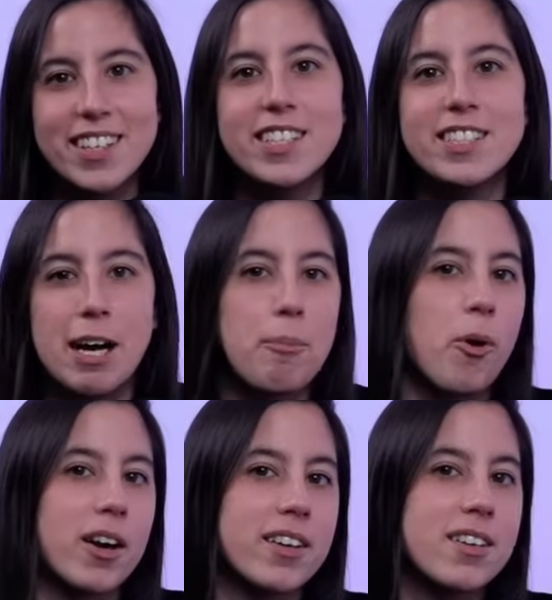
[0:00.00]
Step
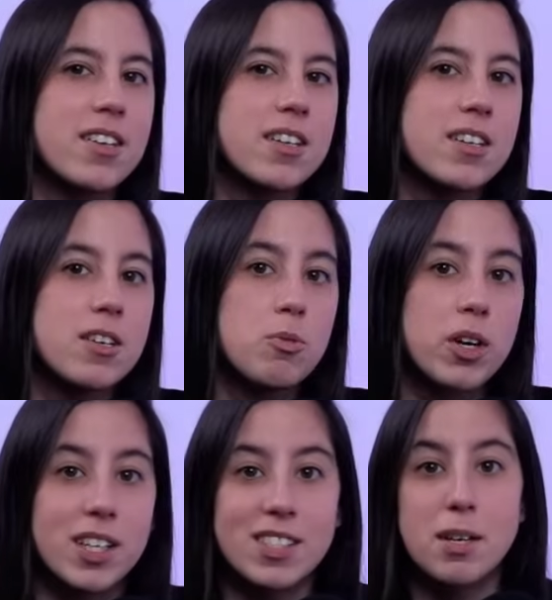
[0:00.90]
one, we're
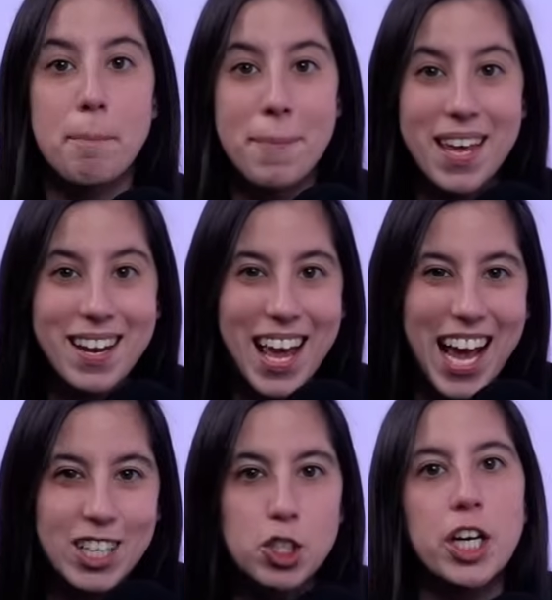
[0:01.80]
going to submit
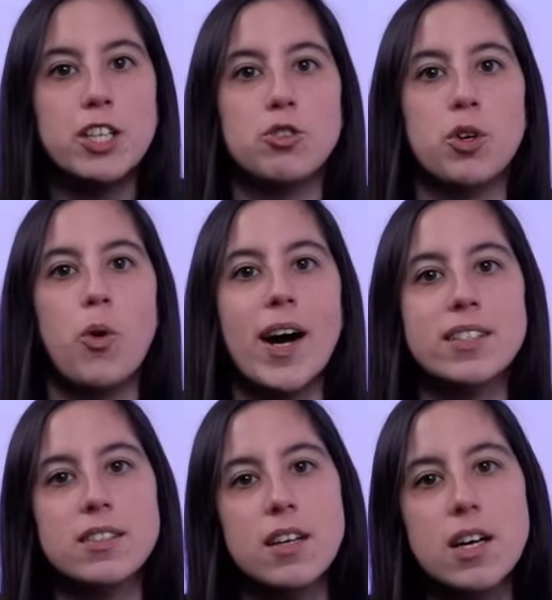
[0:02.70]
a change request.